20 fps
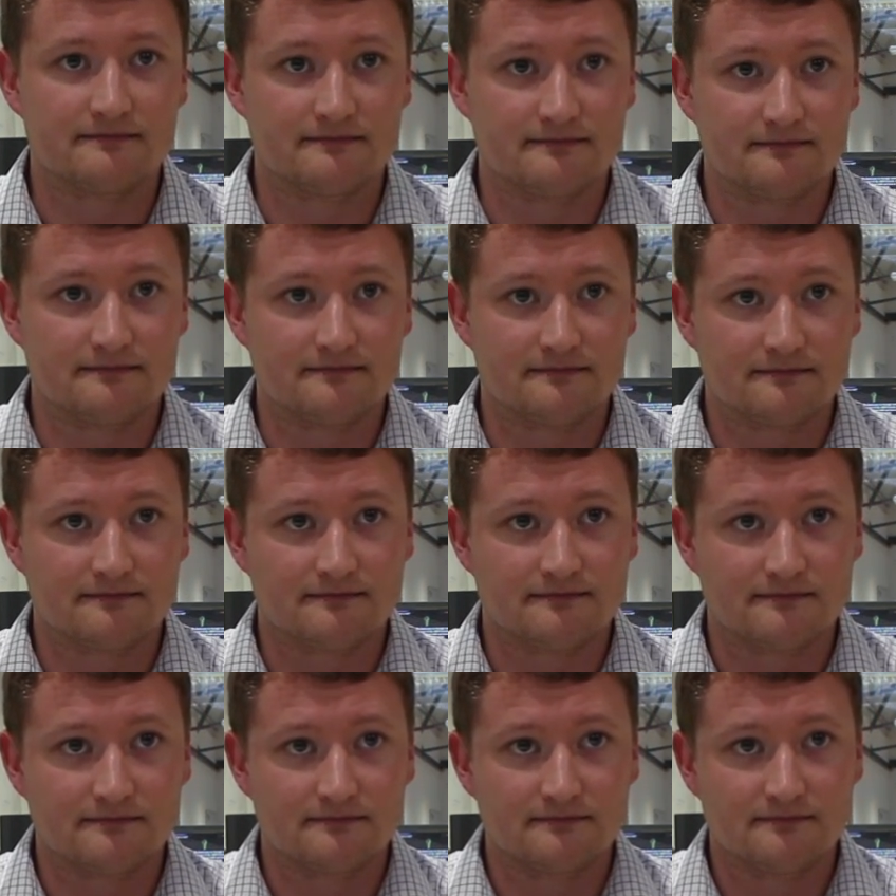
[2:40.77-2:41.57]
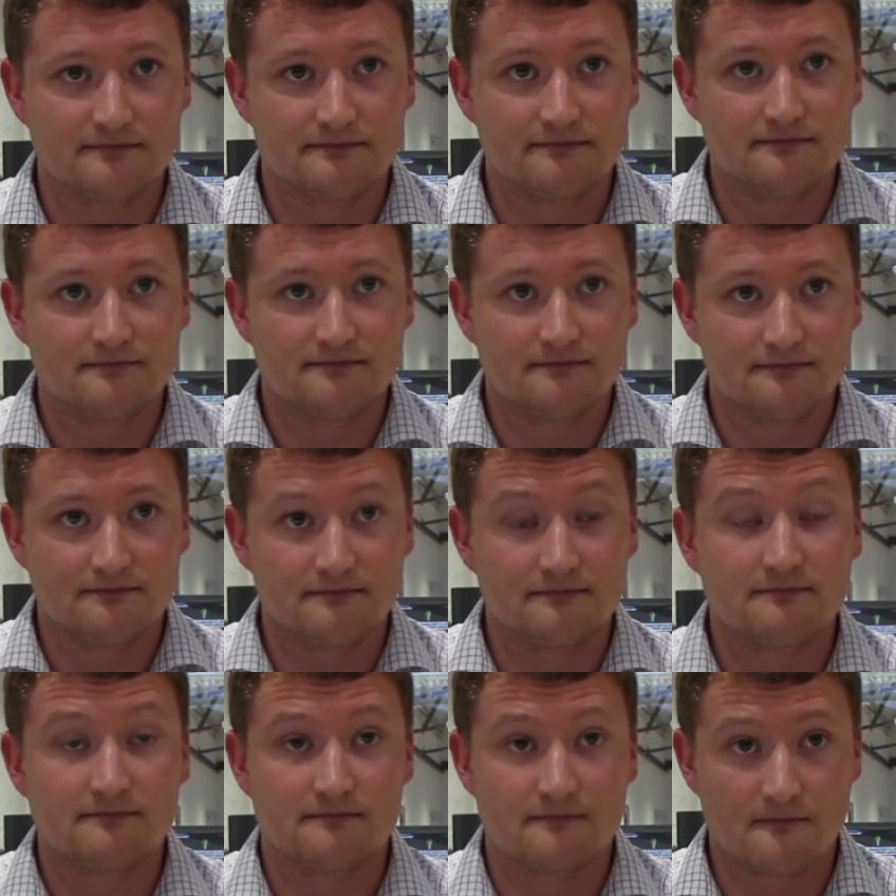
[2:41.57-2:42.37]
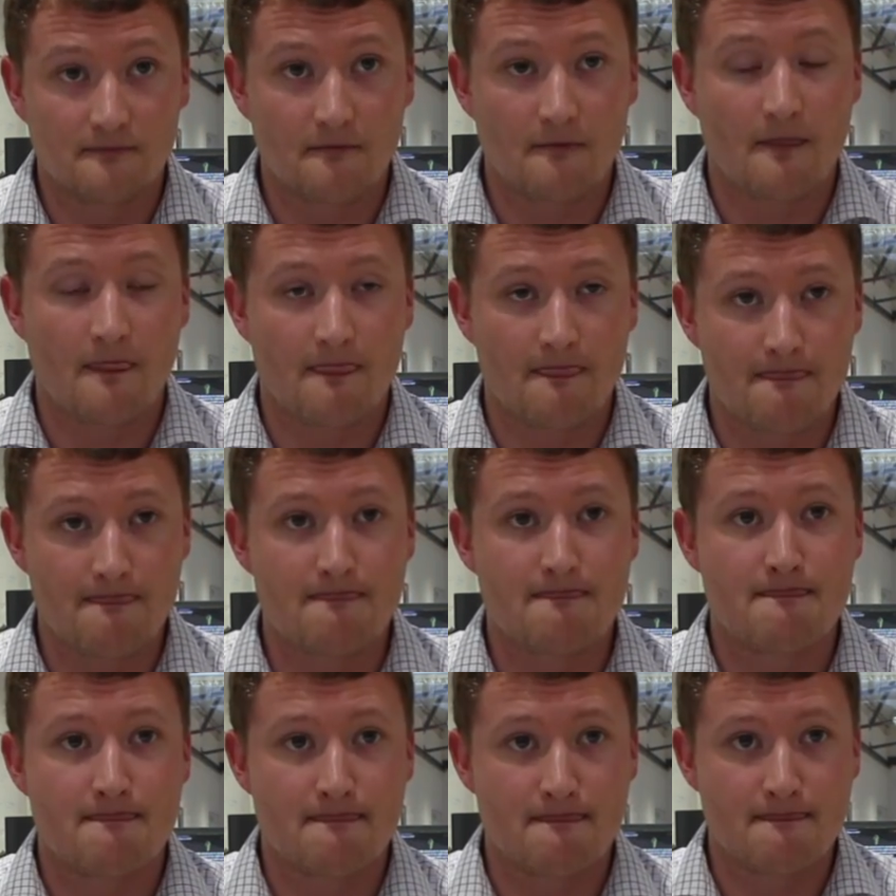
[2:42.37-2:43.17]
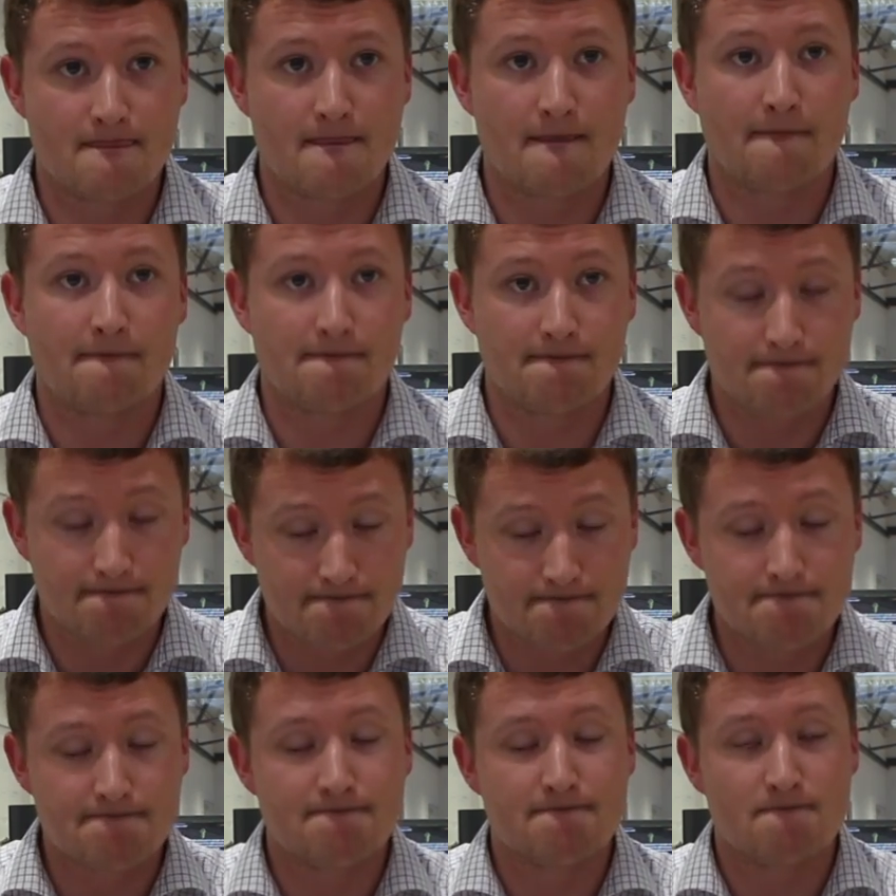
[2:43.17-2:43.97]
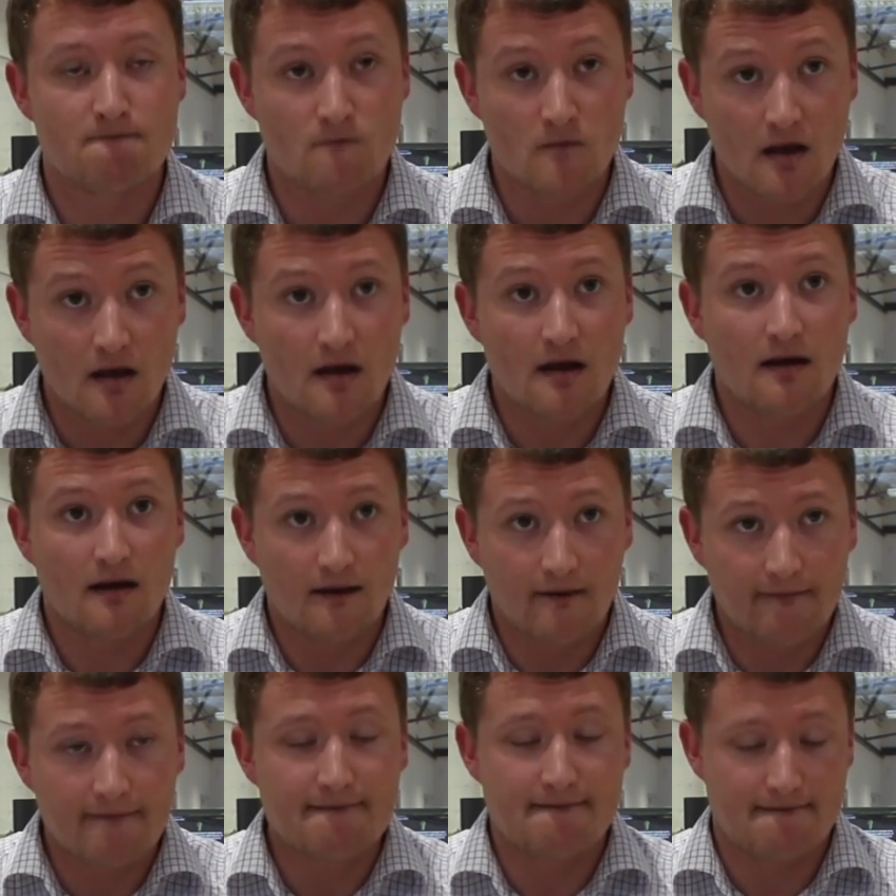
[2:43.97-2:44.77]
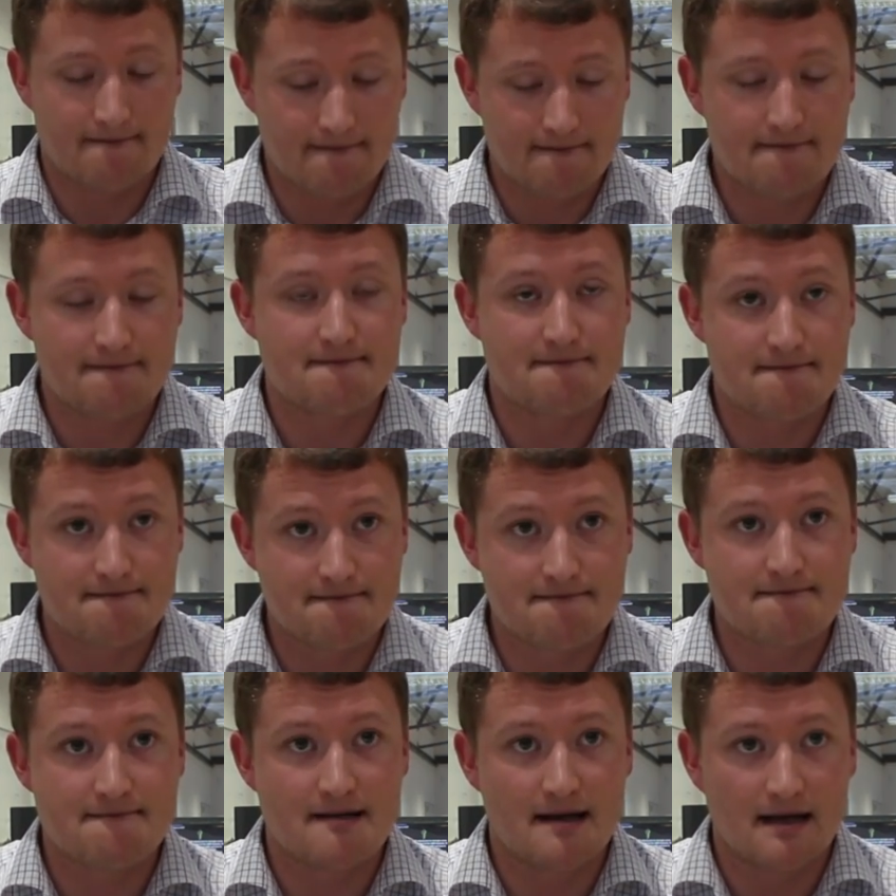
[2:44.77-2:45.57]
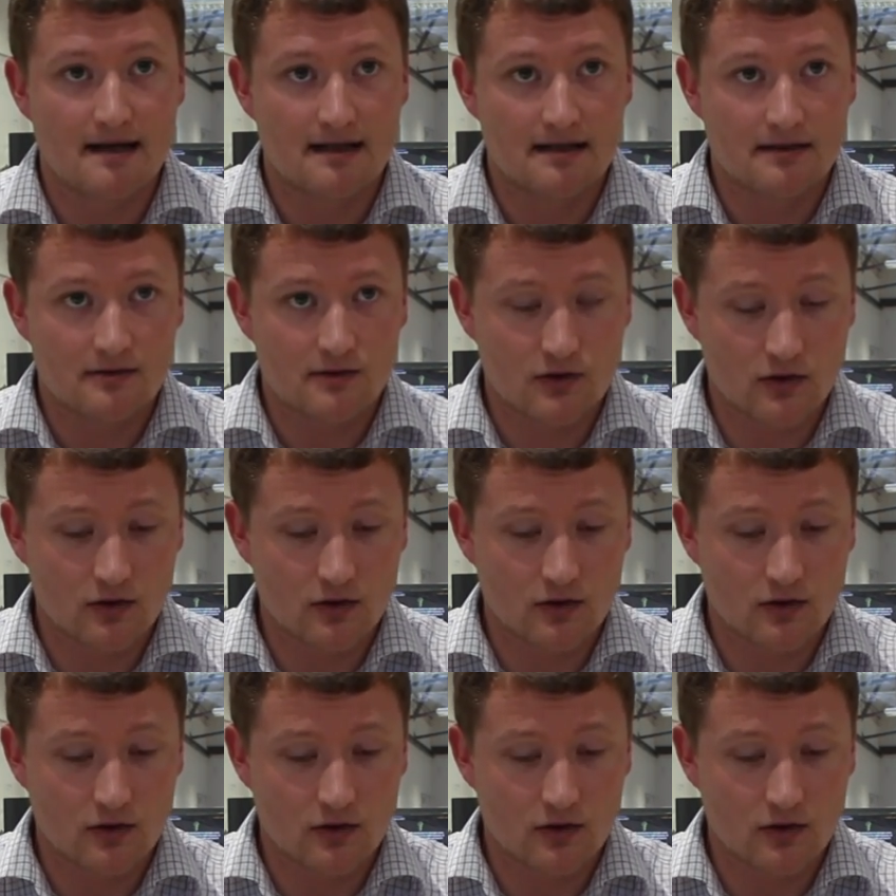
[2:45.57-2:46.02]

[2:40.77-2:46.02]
And you raised money consistently since you've started. How much have you raised and from